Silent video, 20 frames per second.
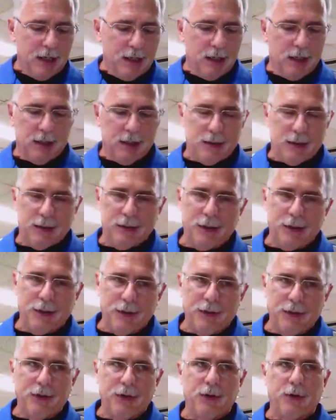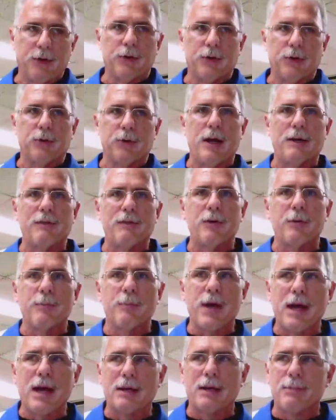You'll have your
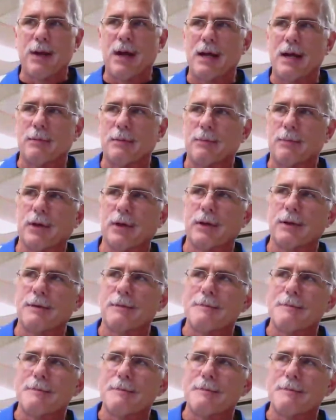backpack, but